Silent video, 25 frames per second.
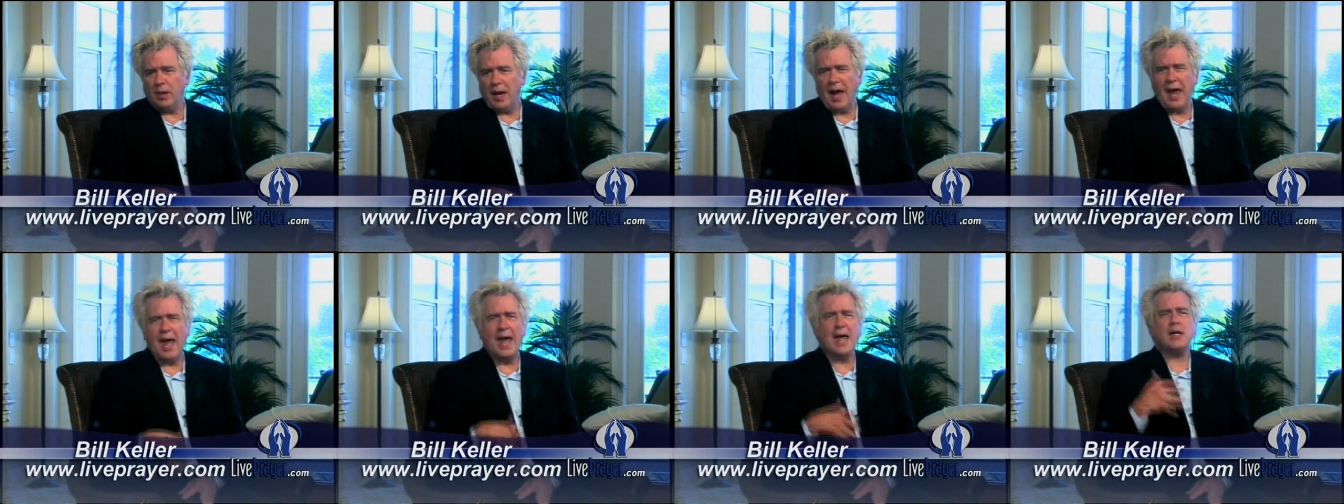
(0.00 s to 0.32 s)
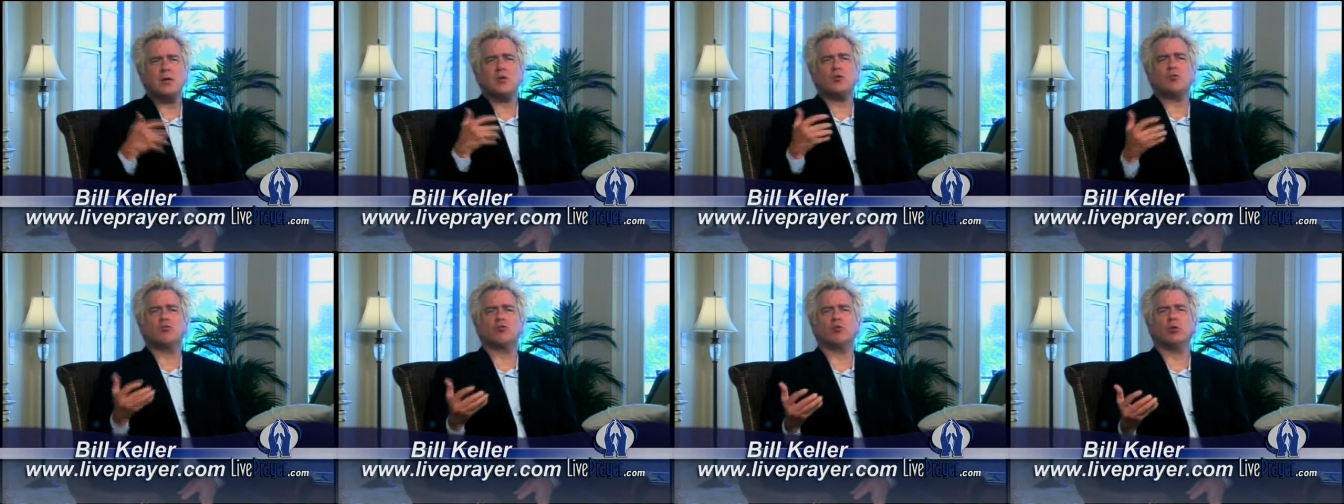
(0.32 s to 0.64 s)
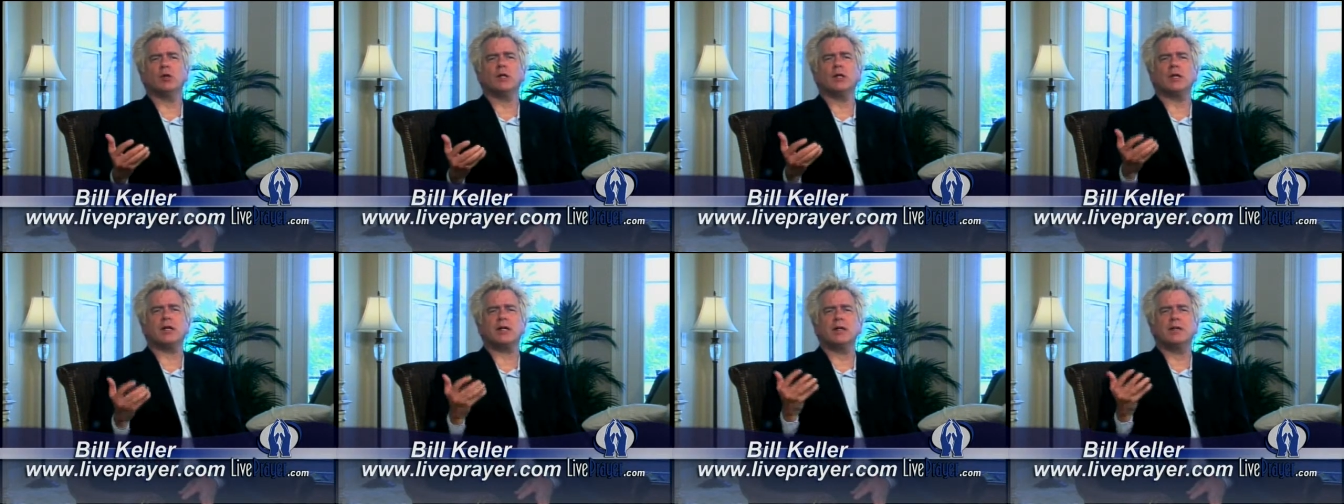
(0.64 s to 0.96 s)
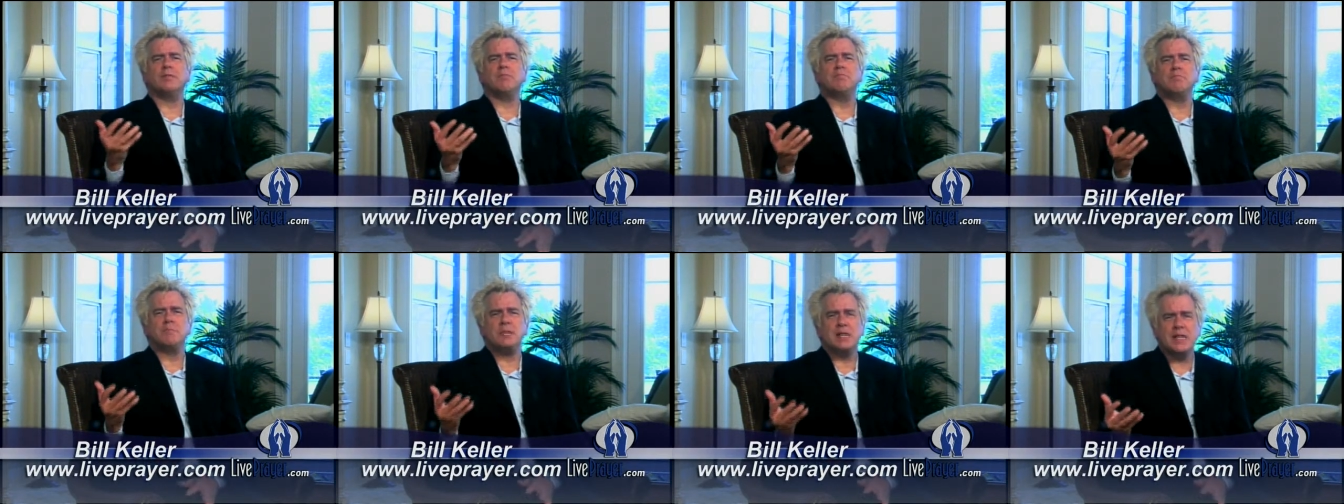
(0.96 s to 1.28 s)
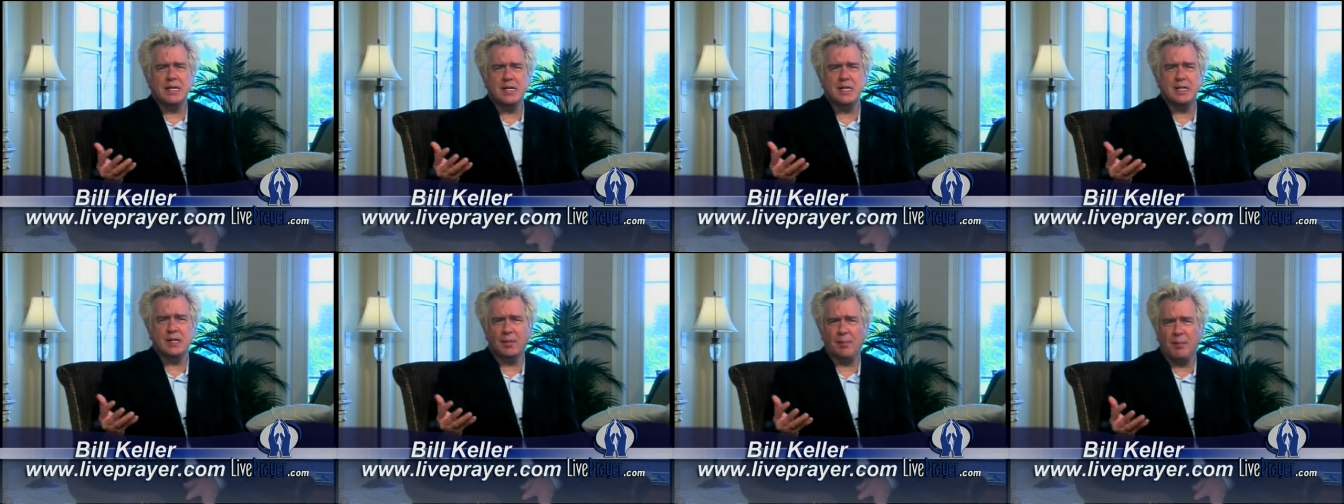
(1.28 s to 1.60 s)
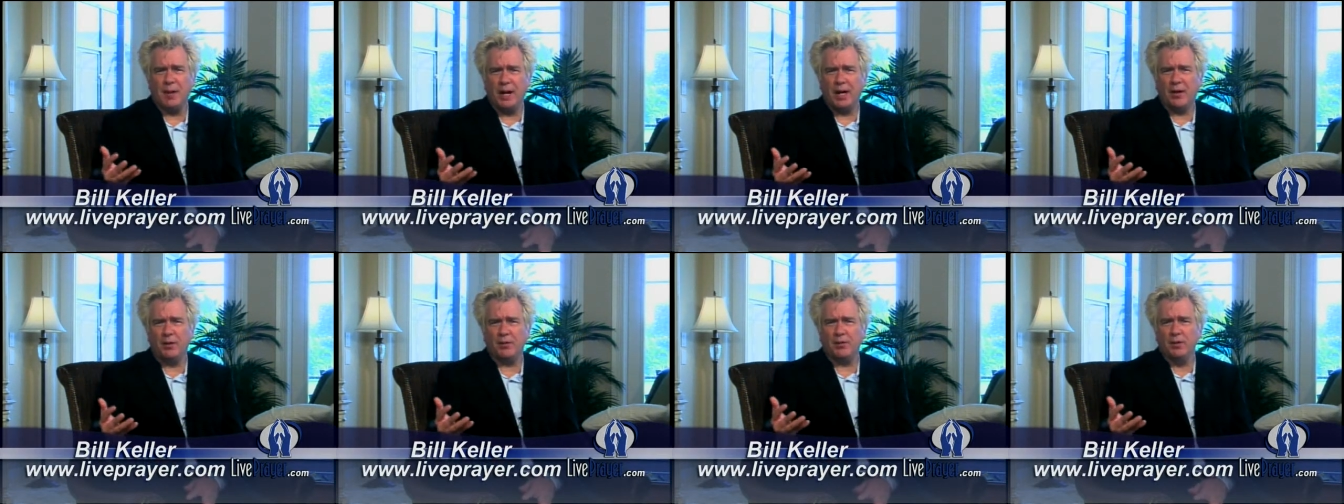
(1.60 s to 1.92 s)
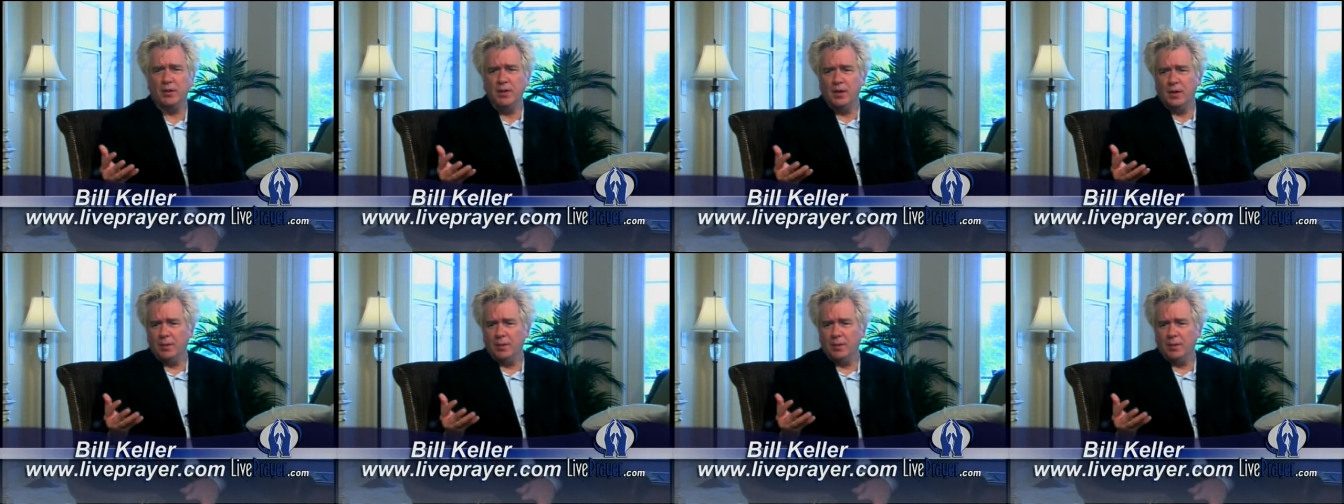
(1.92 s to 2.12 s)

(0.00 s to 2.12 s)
angrily and mean about,